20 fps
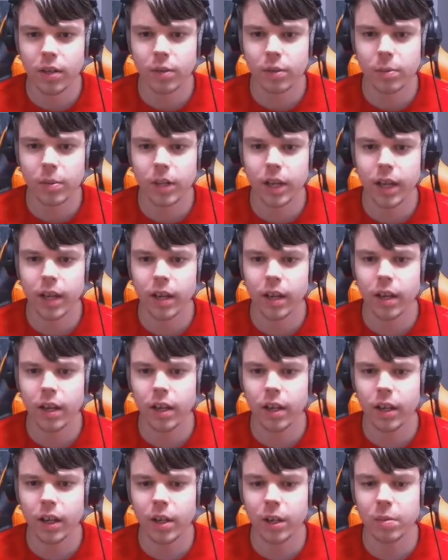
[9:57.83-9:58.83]
I'll be like,
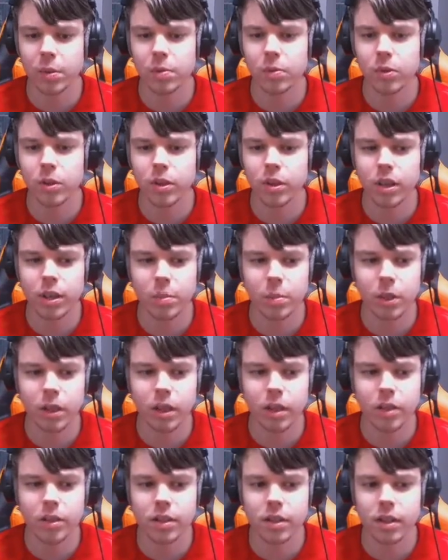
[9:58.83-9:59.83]
give me more
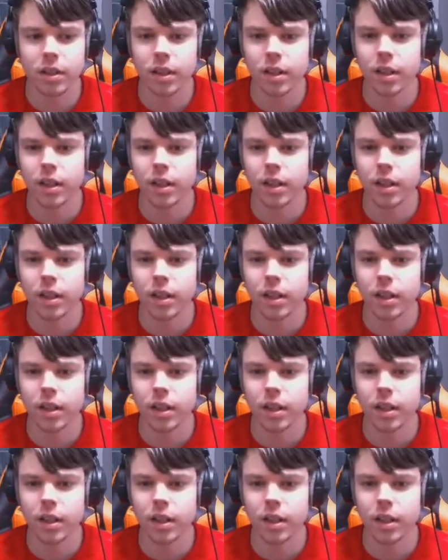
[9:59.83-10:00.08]
TPs.